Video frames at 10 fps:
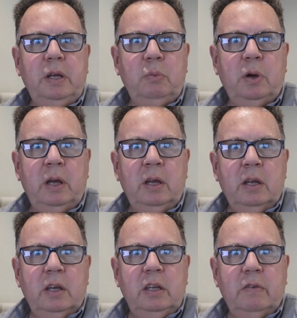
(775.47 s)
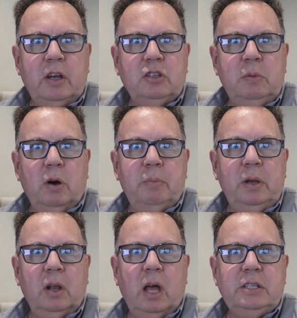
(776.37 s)
be where you actually might
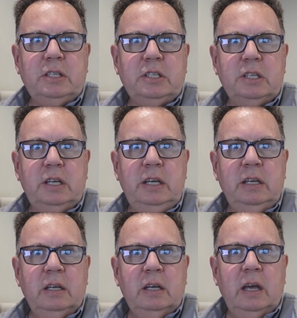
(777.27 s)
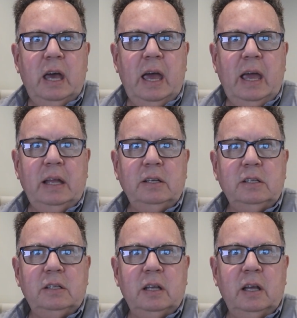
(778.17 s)
be a licensee,
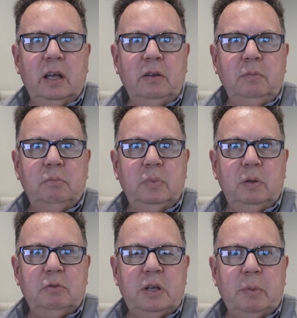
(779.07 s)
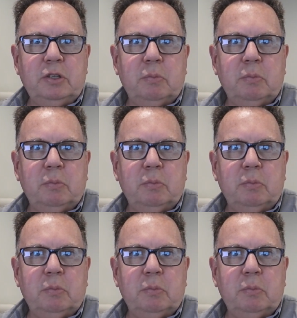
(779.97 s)
and if someone's